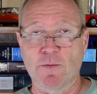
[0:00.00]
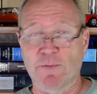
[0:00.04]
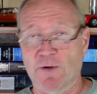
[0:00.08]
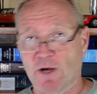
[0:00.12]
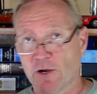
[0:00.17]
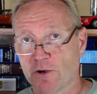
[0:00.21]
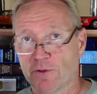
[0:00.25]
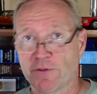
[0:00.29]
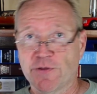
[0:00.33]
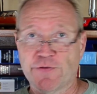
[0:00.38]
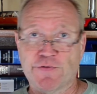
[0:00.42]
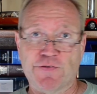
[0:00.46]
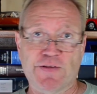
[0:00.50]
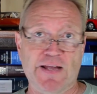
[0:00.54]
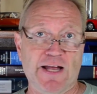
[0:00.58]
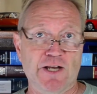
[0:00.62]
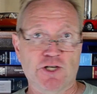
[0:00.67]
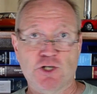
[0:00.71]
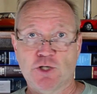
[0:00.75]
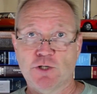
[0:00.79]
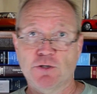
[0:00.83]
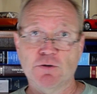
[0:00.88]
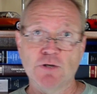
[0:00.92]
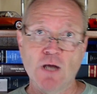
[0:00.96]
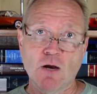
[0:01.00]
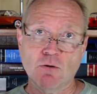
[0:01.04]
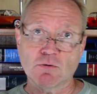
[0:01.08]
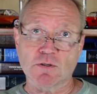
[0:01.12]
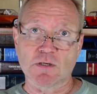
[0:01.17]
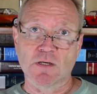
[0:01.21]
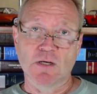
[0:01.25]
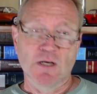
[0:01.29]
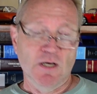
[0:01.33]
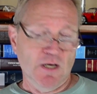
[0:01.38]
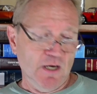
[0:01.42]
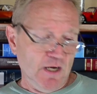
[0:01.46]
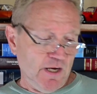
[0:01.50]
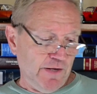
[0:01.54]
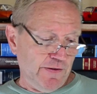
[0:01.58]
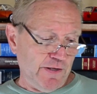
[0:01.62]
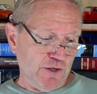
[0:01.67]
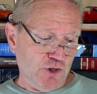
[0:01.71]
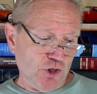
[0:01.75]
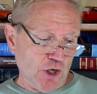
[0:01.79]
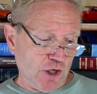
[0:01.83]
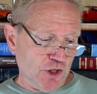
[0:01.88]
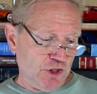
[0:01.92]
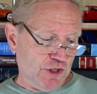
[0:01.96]
And under this statute, you don't. The
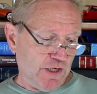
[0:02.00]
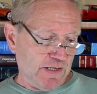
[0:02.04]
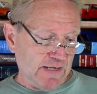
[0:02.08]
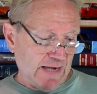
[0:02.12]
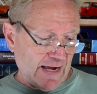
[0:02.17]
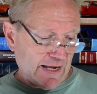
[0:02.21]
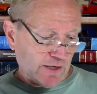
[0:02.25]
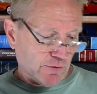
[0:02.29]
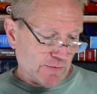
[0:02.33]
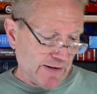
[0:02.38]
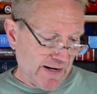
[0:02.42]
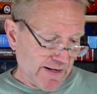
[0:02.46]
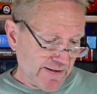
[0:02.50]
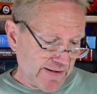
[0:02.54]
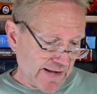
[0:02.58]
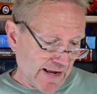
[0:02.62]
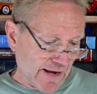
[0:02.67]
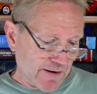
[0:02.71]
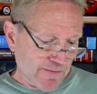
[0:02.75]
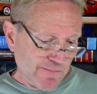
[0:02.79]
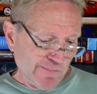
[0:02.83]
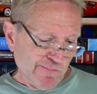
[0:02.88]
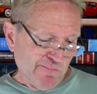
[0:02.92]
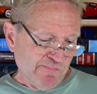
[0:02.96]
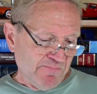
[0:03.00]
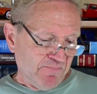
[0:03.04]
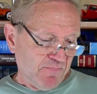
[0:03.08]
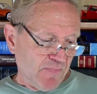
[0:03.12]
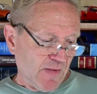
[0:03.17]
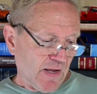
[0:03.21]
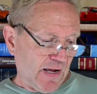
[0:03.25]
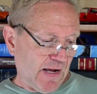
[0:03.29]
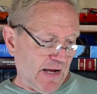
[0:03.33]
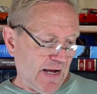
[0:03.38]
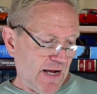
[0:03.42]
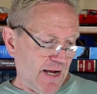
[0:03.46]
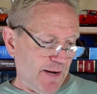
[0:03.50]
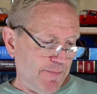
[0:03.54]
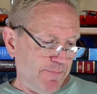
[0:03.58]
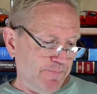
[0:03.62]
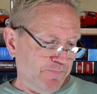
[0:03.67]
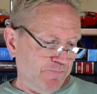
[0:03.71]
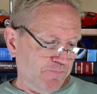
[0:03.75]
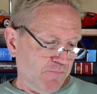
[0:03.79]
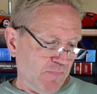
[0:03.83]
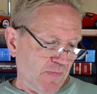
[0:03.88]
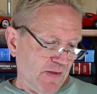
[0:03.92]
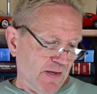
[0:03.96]
judge did not grant that.
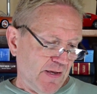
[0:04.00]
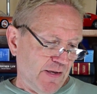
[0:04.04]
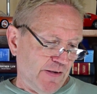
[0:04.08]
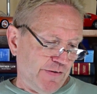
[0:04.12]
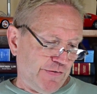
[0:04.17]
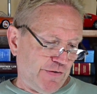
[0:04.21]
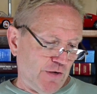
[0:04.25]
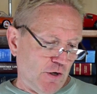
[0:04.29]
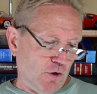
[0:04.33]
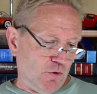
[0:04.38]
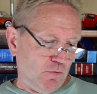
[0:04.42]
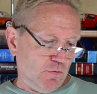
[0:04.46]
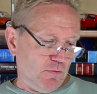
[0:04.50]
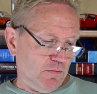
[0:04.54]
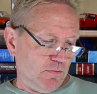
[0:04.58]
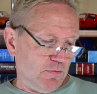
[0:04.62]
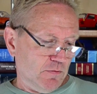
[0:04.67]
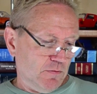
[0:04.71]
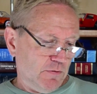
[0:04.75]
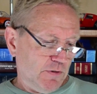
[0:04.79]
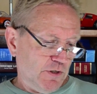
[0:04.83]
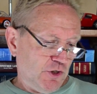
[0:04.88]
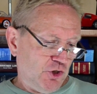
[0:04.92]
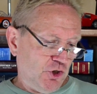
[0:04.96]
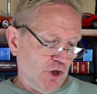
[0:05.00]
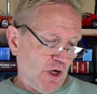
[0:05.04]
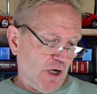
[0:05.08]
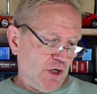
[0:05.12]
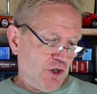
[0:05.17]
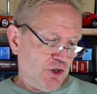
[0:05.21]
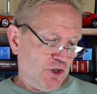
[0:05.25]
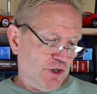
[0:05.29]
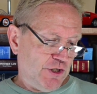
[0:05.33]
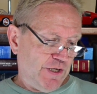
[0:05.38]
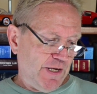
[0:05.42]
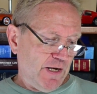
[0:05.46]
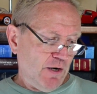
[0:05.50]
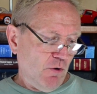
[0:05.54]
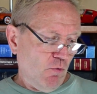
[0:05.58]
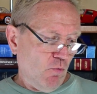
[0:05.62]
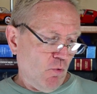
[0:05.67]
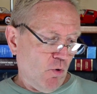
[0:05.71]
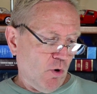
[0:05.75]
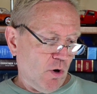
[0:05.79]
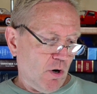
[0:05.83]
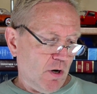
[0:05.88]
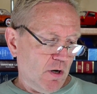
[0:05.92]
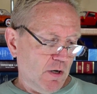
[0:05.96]
So the judge did
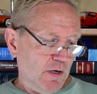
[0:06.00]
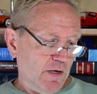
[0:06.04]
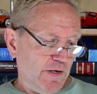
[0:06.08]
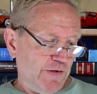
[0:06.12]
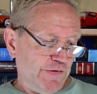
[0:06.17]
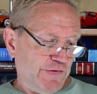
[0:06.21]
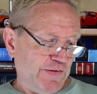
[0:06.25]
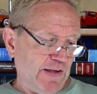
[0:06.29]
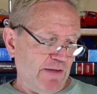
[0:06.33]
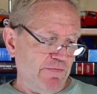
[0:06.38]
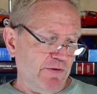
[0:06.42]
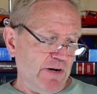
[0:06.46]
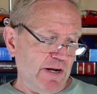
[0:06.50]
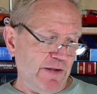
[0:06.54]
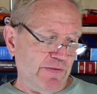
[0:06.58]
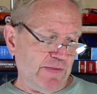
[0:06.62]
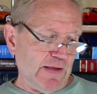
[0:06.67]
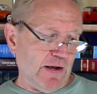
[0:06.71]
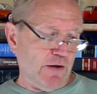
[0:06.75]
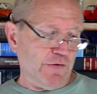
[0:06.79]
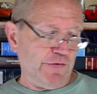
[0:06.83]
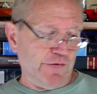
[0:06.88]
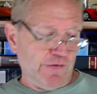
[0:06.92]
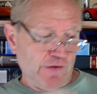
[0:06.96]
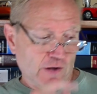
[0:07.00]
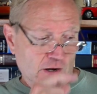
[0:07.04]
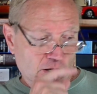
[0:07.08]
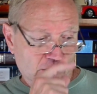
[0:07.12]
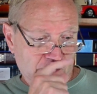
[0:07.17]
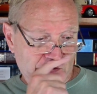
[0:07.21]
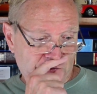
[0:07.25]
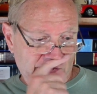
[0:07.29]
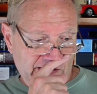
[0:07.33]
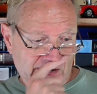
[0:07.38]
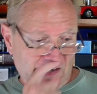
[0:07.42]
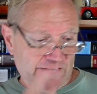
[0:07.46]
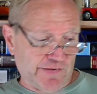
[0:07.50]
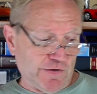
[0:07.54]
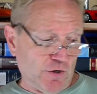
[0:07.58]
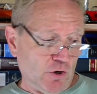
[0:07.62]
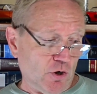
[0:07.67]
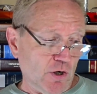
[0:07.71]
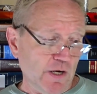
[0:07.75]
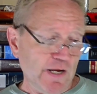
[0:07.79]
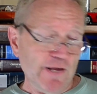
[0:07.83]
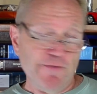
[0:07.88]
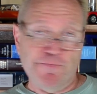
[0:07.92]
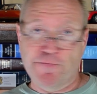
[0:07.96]
award $70,000 in
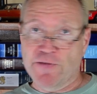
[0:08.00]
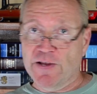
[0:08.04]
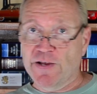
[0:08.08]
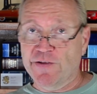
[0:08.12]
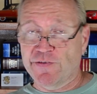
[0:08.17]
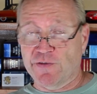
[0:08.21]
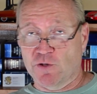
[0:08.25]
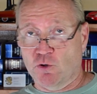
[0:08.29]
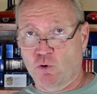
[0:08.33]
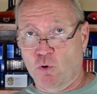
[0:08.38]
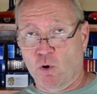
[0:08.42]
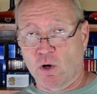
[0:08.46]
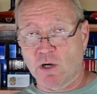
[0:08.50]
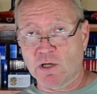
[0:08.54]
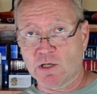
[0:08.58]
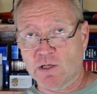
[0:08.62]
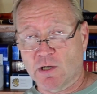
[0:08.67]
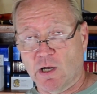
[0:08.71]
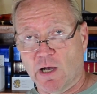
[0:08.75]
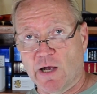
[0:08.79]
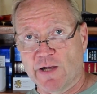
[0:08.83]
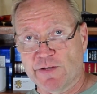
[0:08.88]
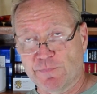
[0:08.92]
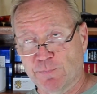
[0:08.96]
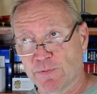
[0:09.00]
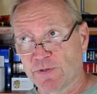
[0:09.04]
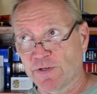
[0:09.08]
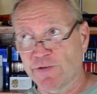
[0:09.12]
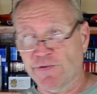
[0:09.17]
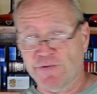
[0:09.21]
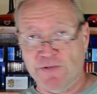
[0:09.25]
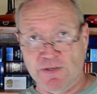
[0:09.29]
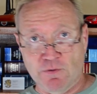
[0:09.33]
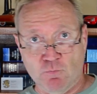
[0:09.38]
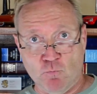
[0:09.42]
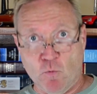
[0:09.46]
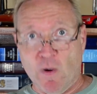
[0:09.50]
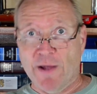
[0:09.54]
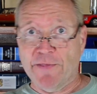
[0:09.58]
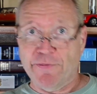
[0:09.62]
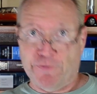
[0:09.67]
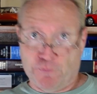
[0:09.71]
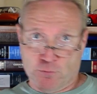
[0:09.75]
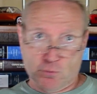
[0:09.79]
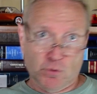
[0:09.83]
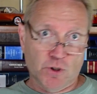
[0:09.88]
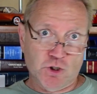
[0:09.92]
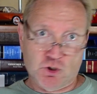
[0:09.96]
attorney fees and court costs, but this thing went
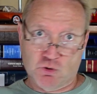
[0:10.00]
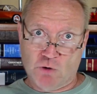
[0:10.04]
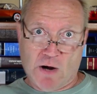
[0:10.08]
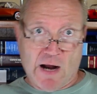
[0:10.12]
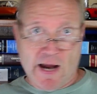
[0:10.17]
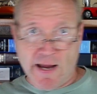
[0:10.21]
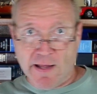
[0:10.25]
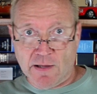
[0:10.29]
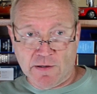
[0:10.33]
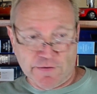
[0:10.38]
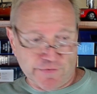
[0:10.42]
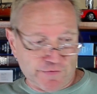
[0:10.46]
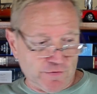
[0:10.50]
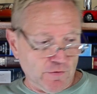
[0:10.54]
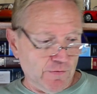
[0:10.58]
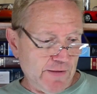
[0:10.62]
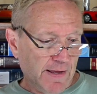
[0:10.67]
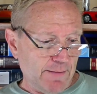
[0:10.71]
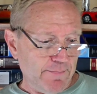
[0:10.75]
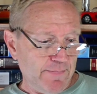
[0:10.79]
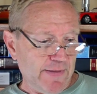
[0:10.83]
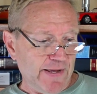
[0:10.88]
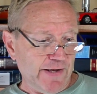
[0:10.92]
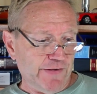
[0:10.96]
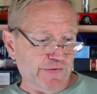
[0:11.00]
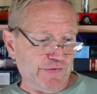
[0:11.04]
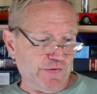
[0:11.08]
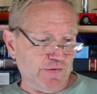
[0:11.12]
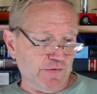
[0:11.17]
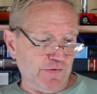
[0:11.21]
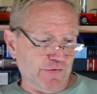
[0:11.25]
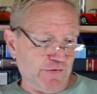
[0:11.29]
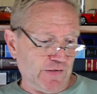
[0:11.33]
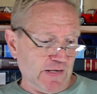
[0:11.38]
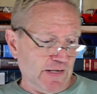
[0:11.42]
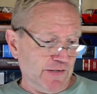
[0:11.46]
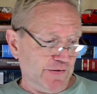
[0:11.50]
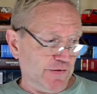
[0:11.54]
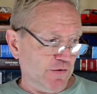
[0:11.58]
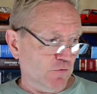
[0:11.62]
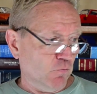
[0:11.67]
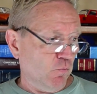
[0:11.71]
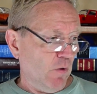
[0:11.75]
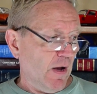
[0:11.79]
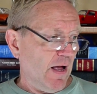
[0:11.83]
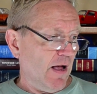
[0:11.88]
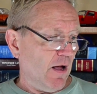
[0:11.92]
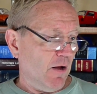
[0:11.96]
through a trial, so that makes sense as
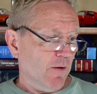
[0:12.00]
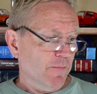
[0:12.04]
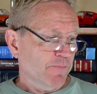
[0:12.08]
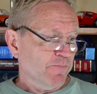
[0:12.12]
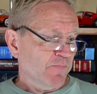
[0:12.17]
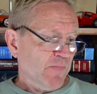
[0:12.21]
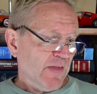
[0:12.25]
well.